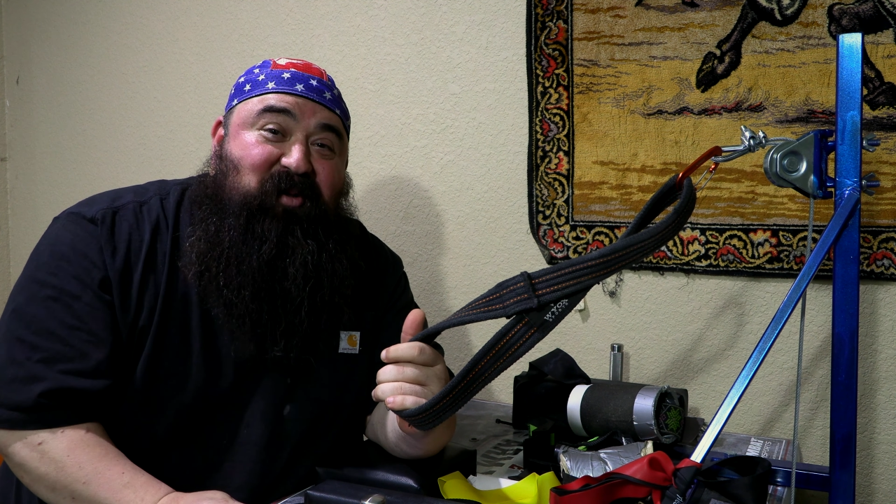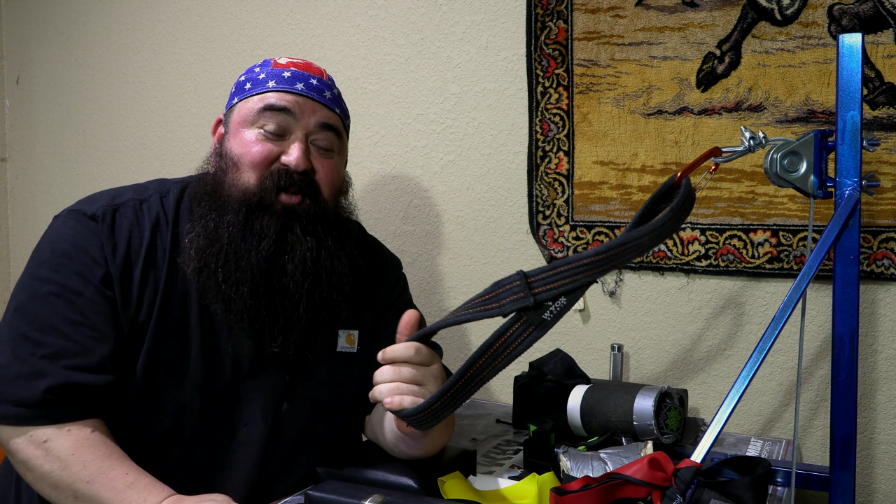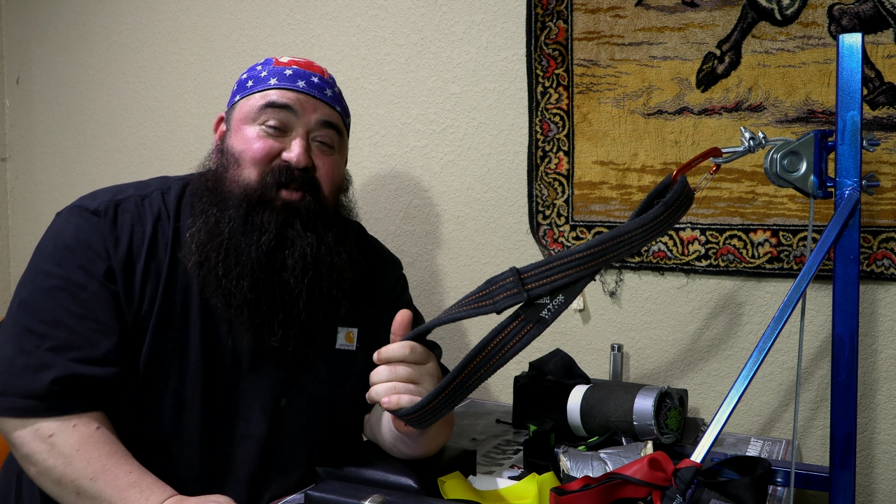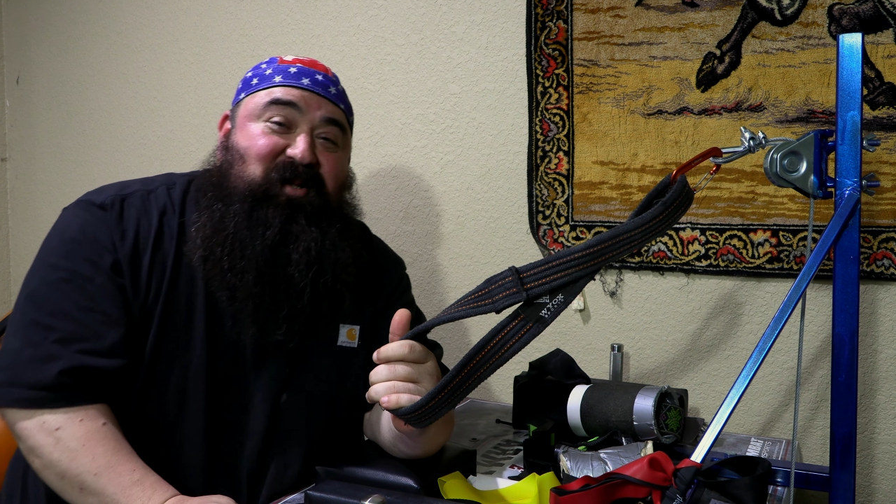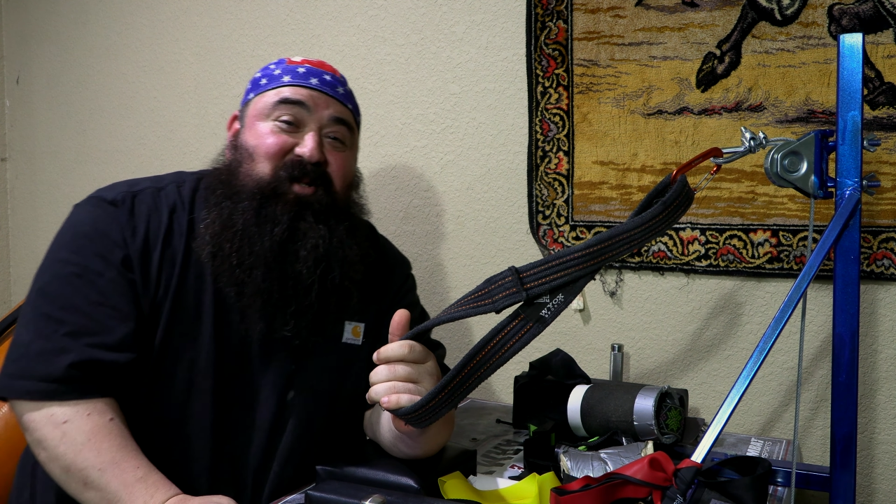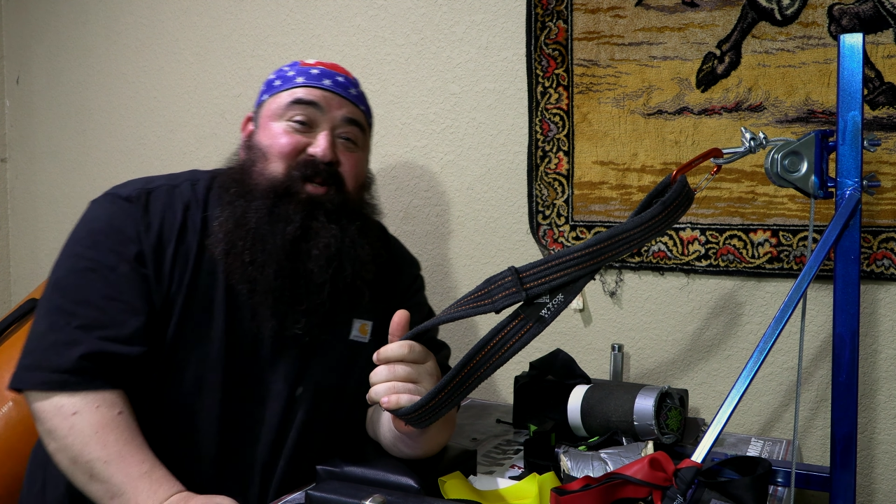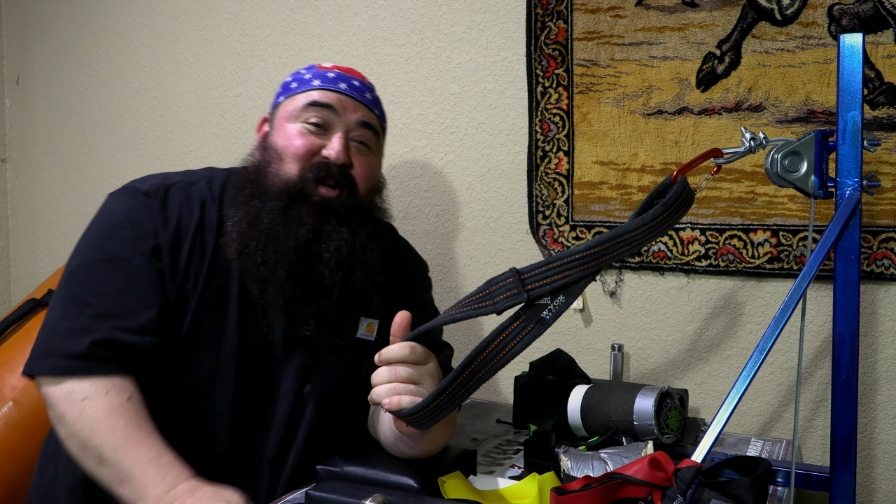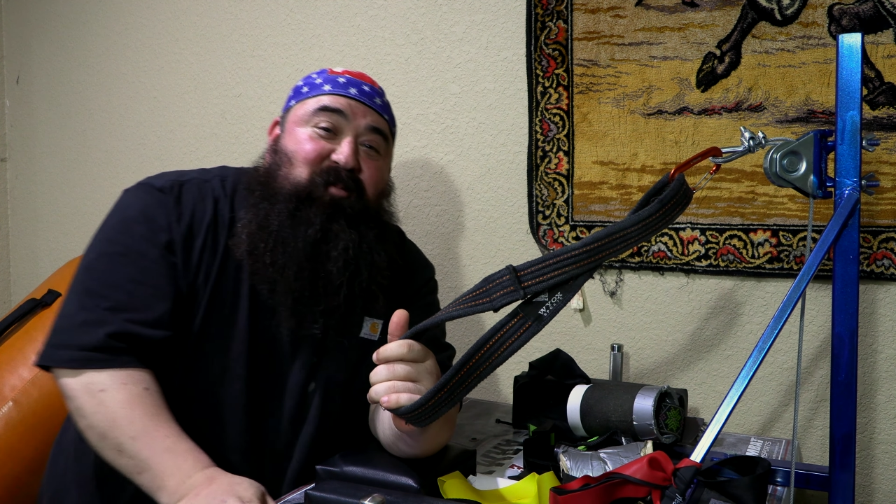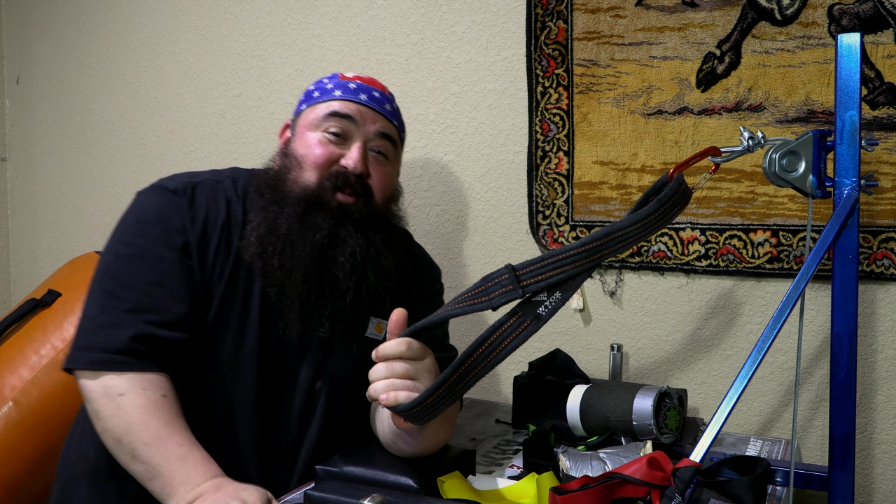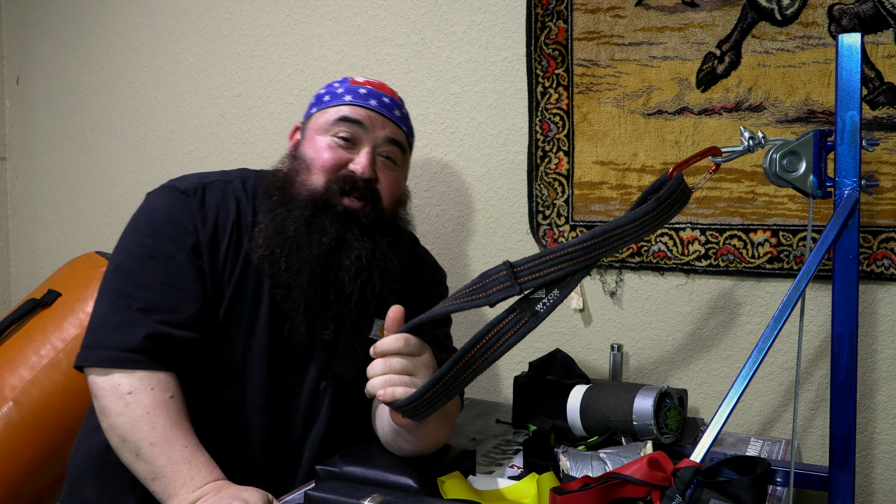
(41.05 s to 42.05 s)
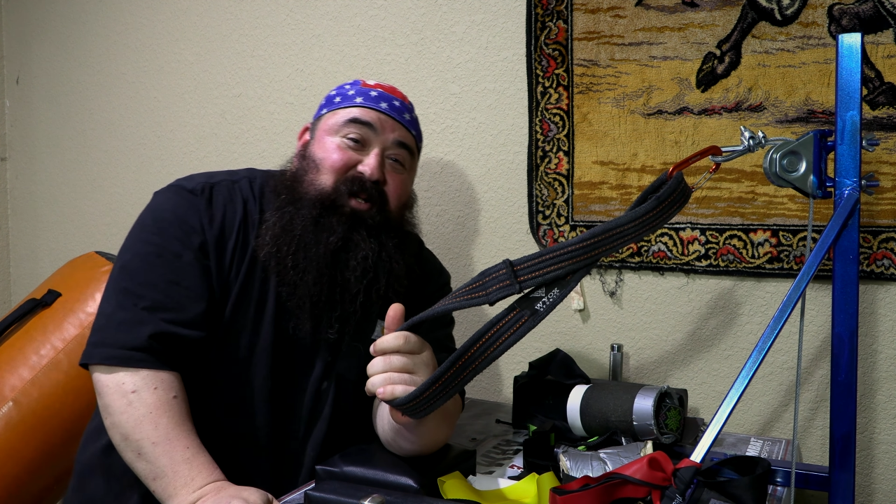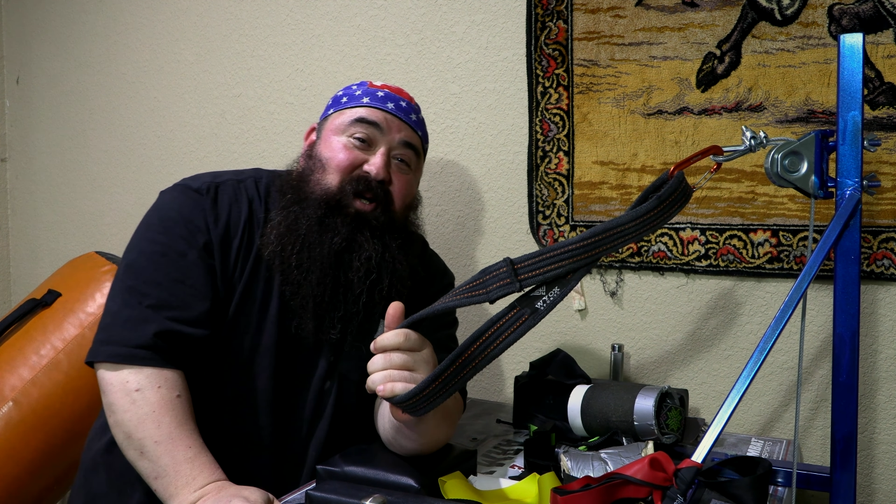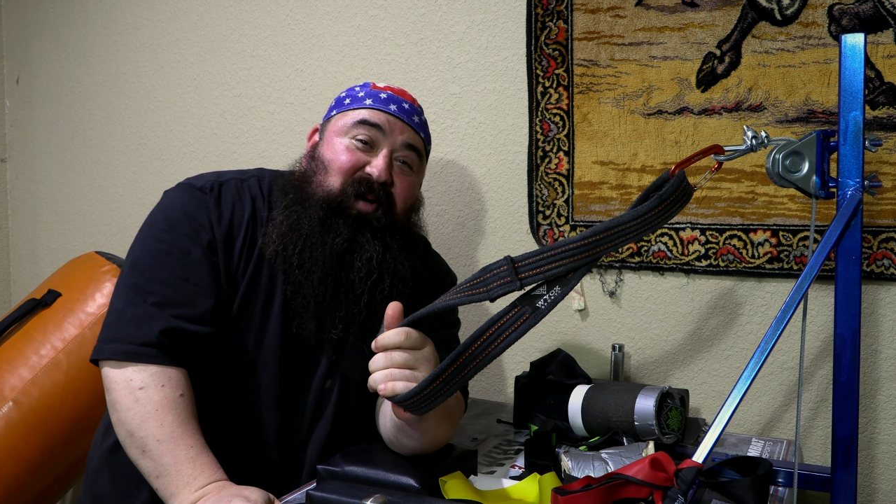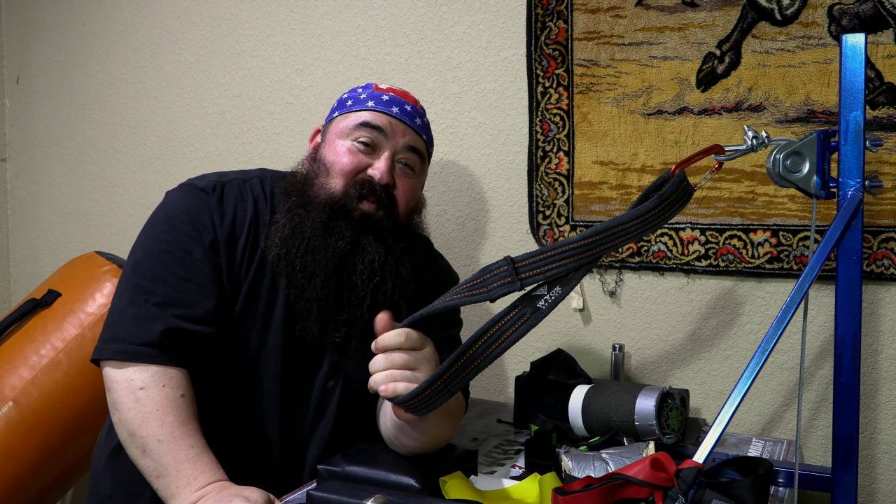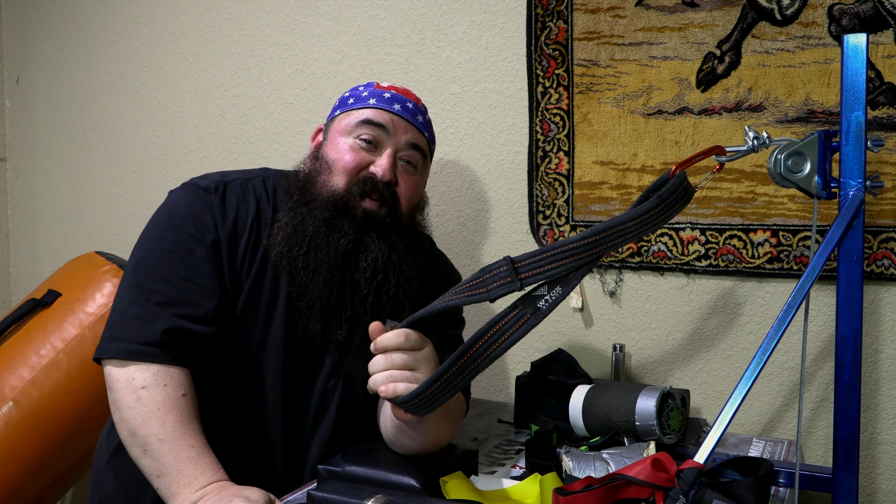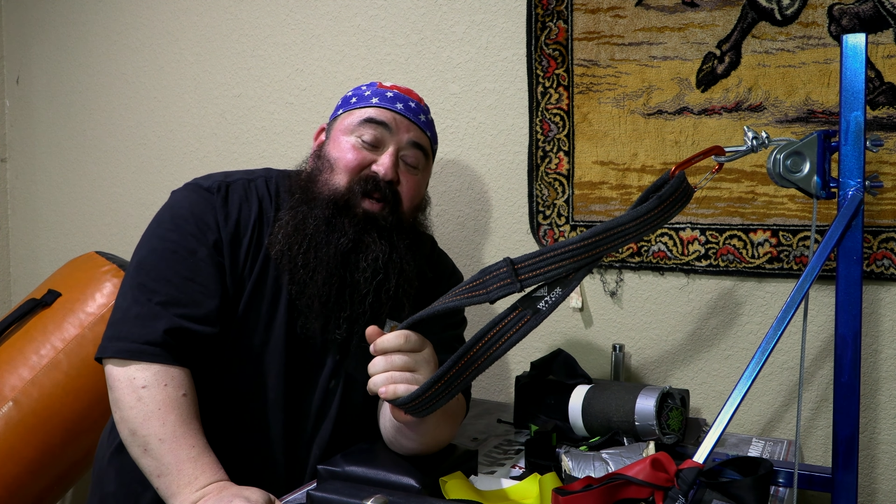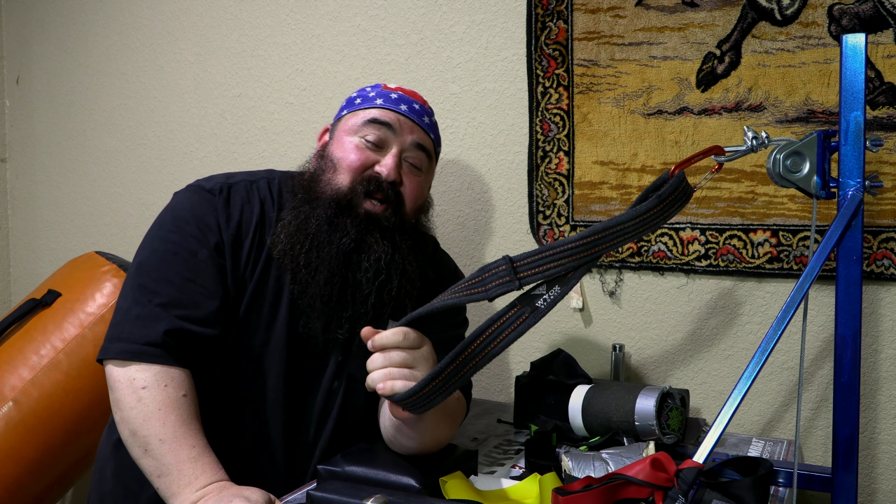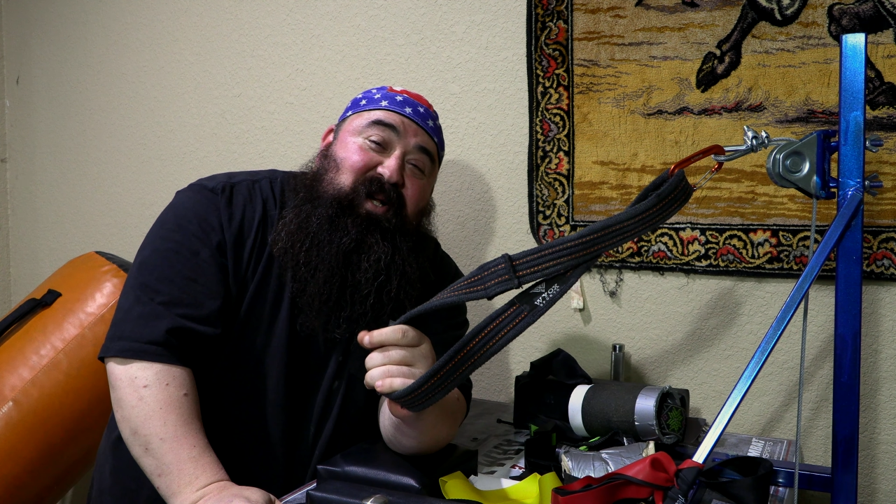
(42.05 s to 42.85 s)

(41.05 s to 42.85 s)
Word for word: stupid stuff.